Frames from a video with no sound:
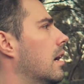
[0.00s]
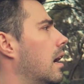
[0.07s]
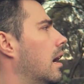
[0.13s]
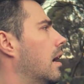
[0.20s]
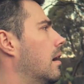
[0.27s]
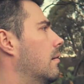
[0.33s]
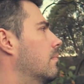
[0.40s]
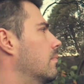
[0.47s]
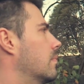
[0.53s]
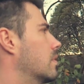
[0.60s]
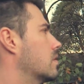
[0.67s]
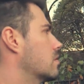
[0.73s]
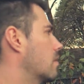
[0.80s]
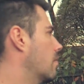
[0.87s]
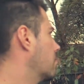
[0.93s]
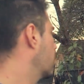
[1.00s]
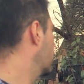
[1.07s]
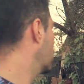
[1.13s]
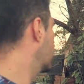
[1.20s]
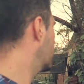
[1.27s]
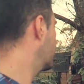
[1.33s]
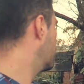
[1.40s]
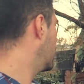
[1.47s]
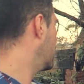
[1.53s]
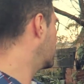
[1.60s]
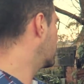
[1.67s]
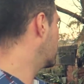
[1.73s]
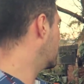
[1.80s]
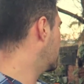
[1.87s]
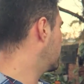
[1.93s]
So I've got it
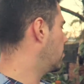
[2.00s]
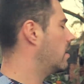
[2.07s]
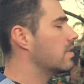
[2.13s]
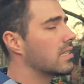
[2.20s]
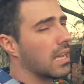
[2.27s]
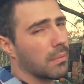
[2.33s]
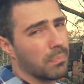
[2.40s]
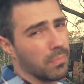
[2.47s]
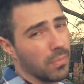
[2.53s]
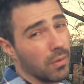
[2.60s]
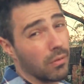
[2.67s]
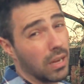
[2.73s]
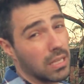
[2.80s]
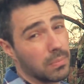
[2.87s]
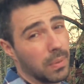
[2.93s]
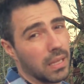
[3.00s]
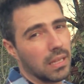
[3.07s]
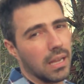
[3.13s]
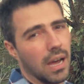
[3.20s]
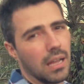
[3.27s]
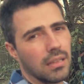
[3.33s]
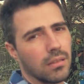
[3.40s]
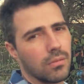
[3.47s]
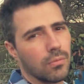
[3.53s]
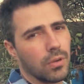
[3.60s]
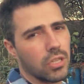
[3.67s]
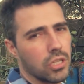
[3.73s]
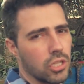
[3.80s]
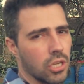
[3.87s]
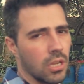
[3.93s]
planted in a raised bed garden,
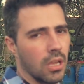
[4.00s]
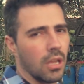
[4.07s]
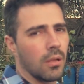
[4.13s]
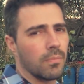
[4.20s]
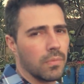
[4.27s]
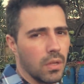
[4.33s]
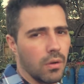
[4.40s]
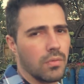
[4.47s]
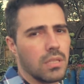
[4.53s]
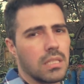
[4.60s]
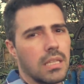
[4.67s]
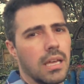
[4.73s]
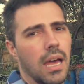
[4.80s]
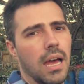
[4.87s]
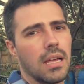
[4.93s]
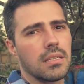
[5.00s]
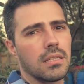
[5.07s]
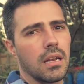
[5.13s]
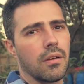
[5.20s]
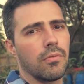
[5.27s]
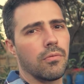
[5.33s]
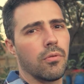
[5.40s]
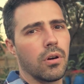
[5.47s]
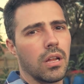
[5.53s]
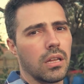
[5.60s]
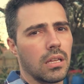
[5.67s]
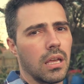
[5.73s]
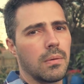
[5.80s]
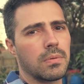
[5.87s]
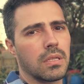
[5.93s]
which obviously has enough water
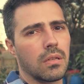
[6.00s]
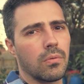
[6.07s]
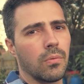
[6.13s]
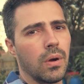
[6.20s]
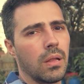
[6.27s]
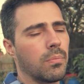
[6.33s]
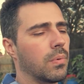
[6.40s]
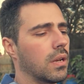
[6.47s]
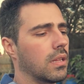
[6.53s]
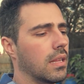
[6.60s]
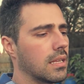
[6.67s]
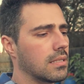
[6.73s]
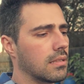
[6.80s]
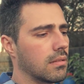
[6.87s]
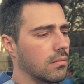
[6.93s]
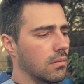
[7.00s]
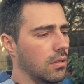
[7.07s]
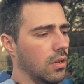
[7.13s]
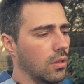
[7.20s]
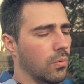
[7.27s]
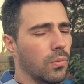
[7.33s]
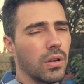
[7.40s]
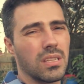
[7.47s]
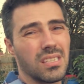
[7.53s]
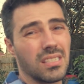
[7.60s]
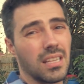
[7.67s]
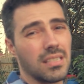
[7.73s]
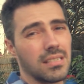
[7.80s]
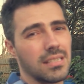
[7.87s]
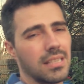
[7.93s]
and keeps it wet, but it doesn't, you know, the water
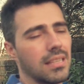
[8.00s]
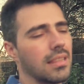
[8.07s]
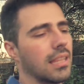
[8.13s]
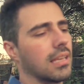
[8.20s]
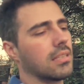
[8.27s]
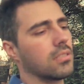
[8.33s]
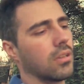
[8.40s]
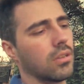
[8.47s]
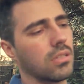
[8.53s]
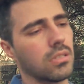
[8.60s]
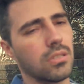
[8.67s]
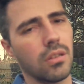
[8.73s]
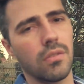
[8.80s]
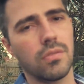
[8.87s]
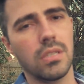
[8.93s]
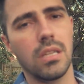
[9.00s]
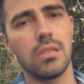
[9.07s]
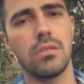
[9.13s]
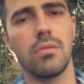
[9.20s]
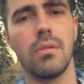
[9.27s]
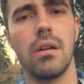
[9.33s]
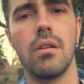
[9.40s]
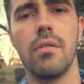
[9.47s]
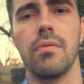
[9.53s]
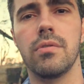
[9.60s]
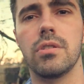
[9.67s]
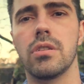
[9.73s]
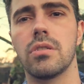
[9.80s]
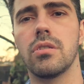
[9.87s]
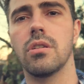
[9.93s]
just doesn't sit there, so it sort of tends to run off,
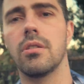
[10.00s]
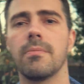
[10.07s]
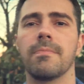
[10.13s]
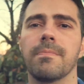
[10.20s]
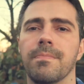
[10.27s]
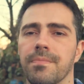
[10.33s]
which is good.